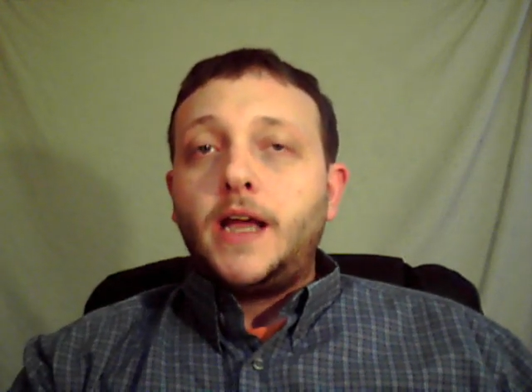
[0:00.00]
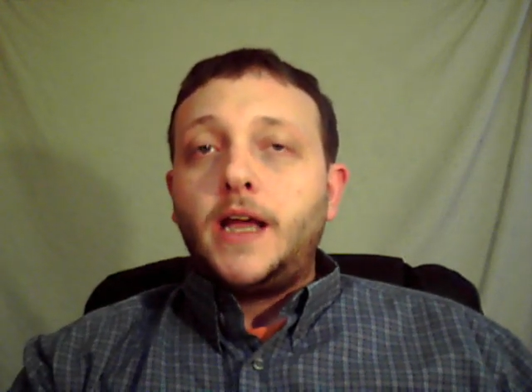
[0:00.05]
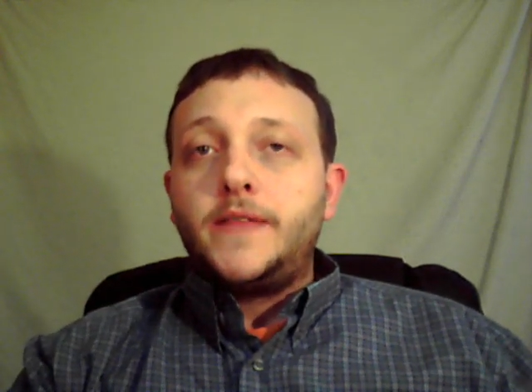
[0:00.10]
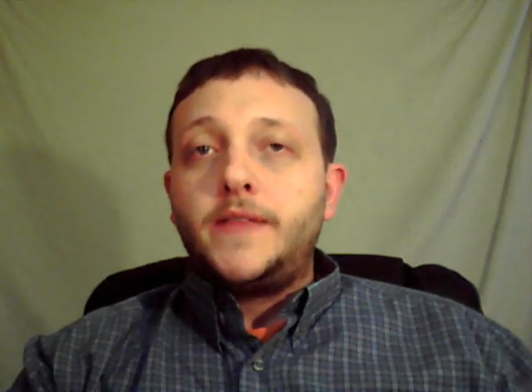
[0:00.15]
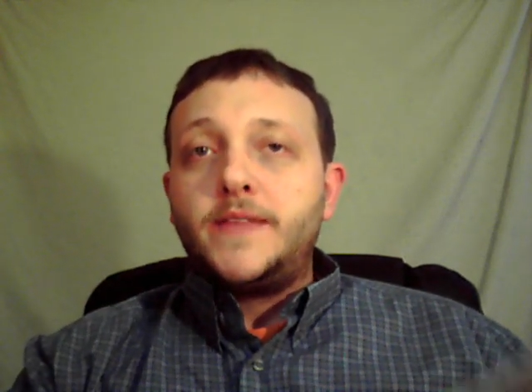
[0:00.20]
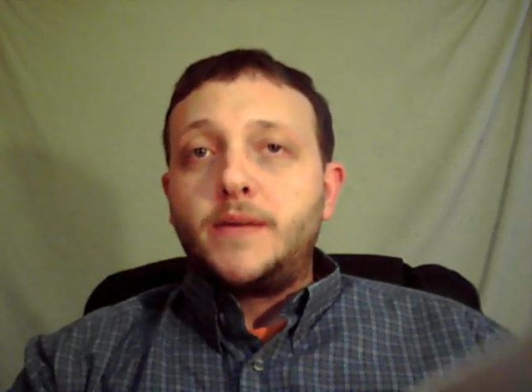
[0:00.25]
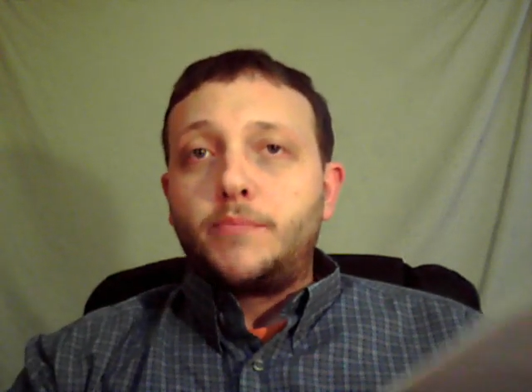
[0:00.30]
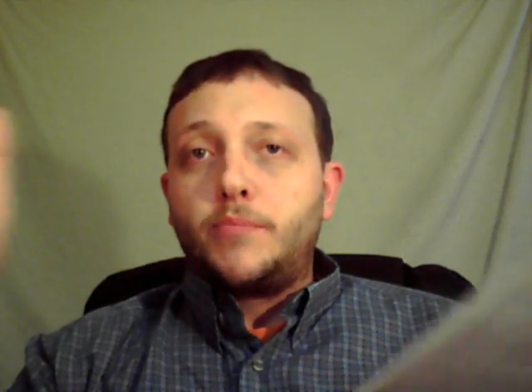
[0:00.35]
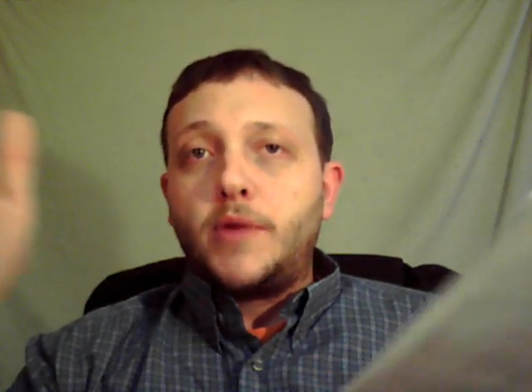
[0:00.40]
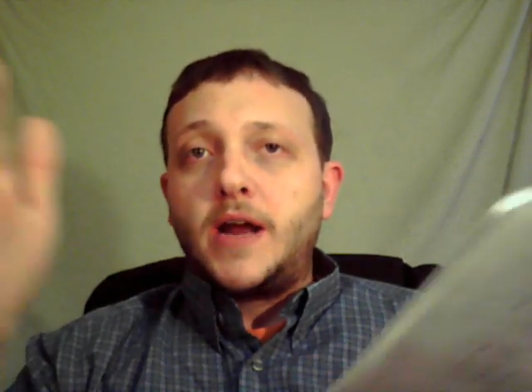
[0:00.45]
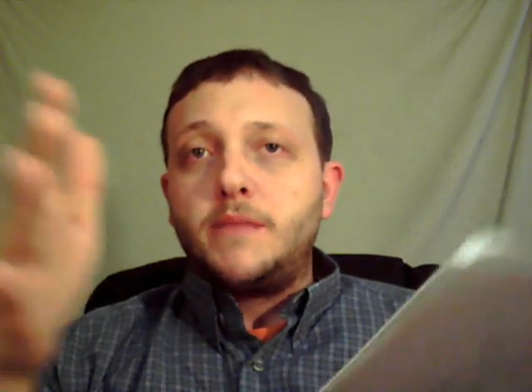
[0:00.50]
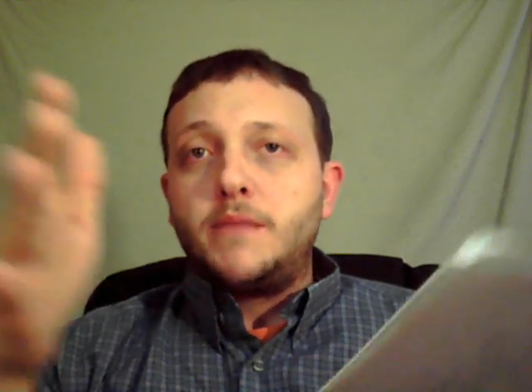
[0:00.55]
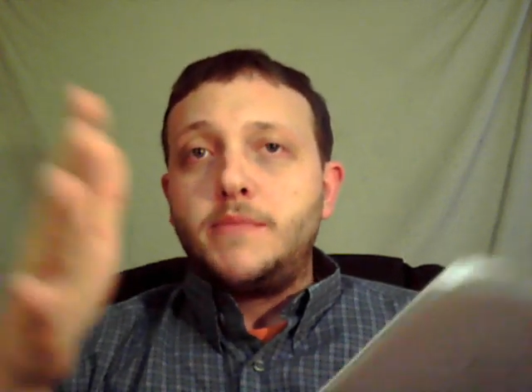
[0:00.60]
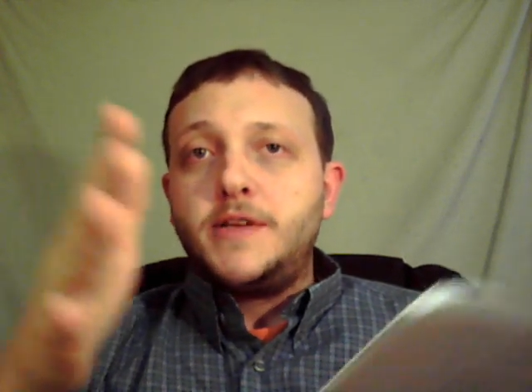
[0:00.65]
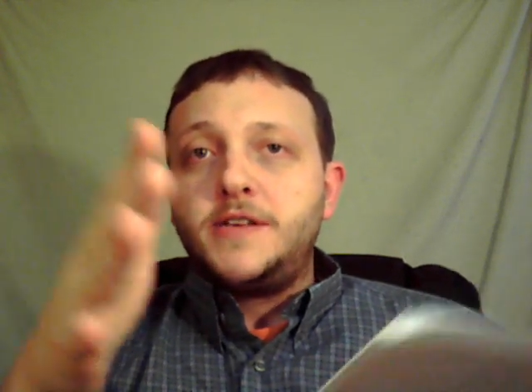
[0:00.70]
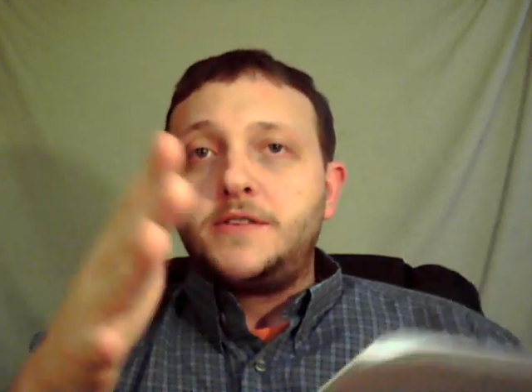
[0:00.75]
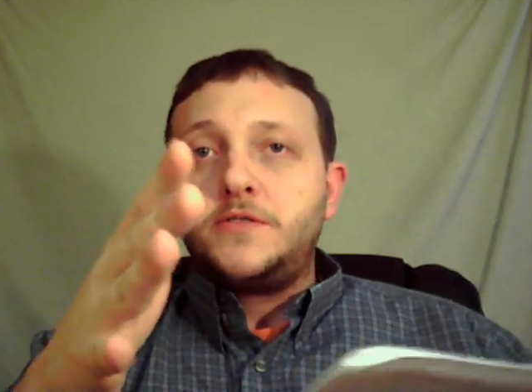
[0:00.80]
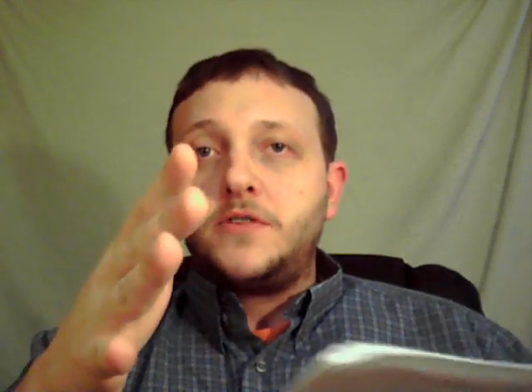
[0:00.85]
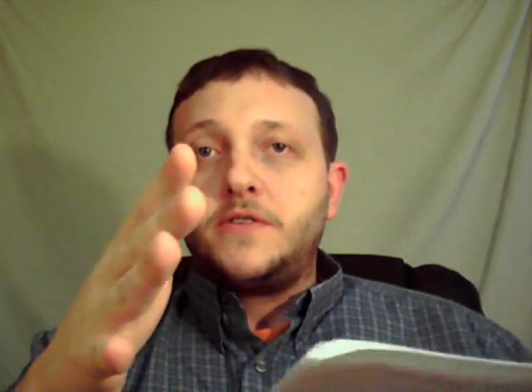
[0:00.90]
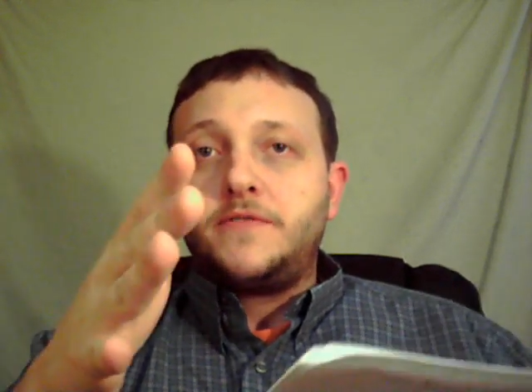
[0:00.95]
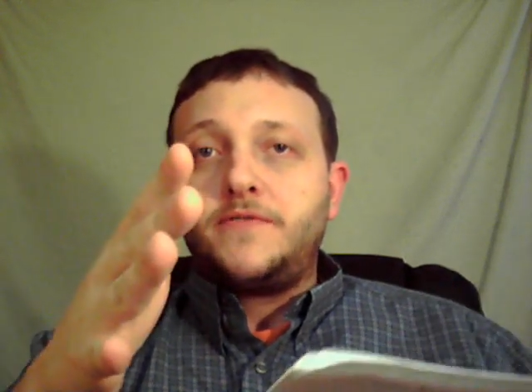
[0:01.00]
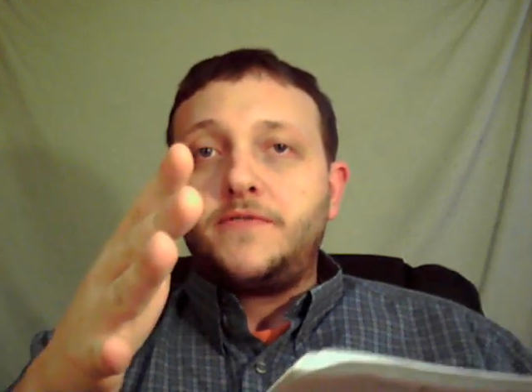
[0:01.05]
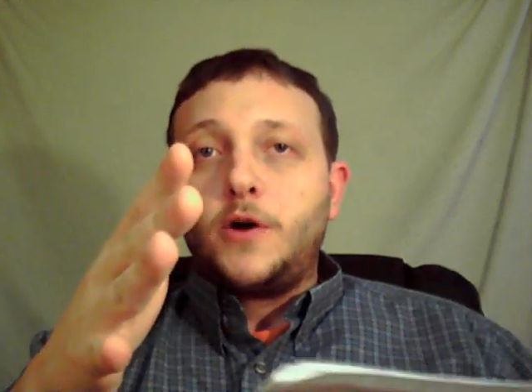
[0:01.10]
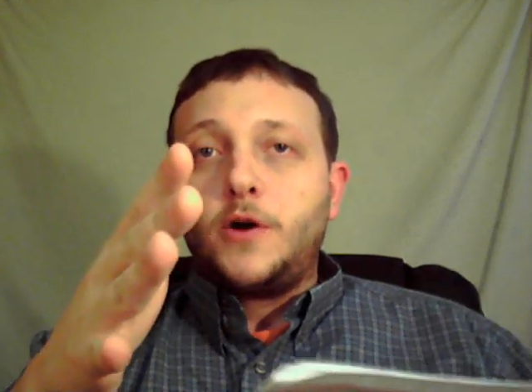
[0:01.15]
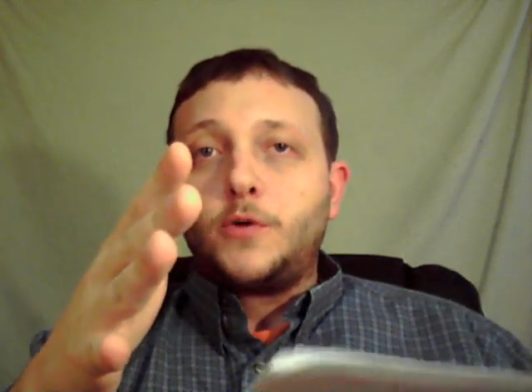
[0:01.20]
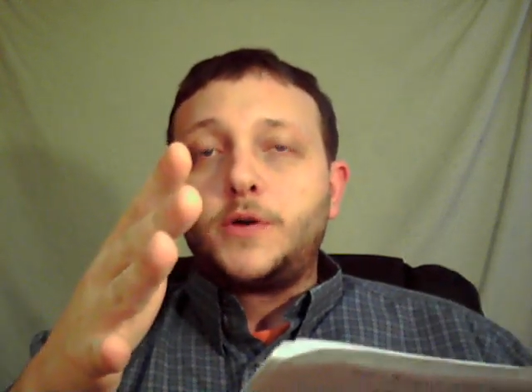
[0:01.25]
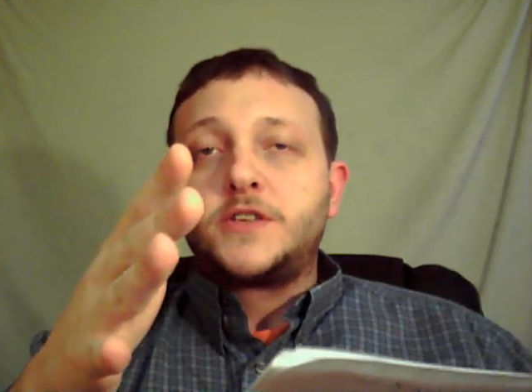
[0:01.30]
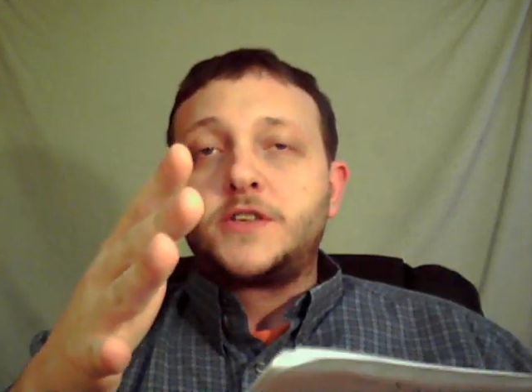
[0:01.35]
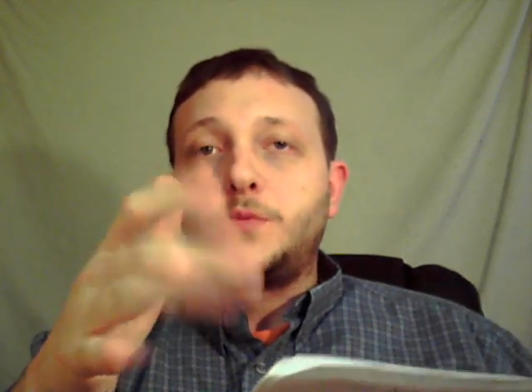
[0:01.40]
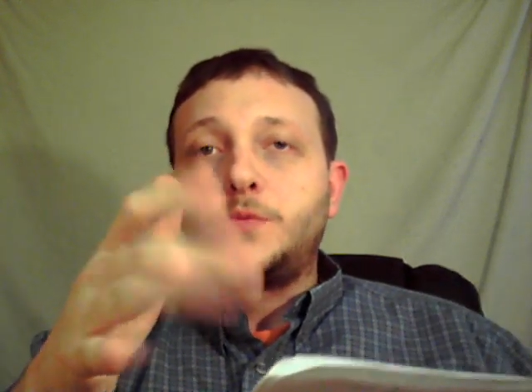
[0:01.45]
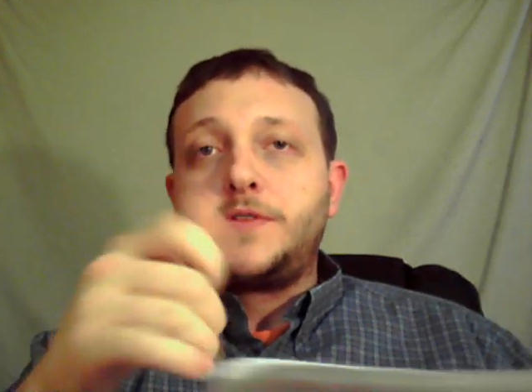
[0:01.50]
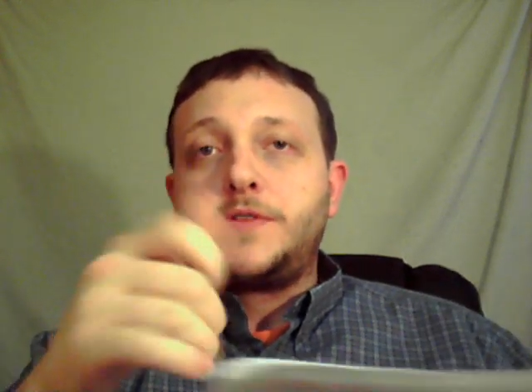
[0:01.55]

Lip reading: and then bring them into a focus